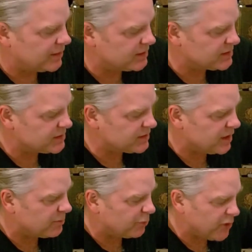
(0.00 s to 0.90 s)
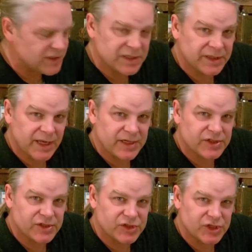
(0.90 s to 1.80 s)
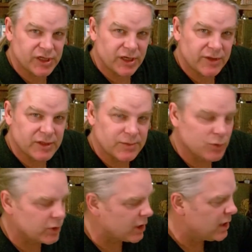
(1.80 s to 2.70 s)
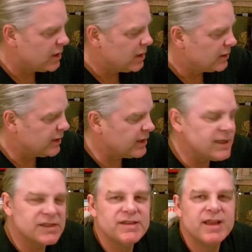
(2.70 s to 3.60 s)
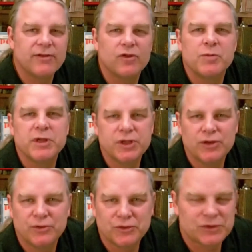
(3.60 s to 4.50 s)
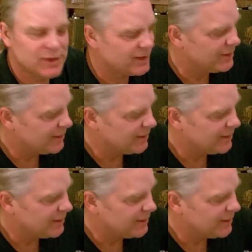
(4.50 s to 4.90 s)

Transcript: This is a presentation sheet on this book that has never been used.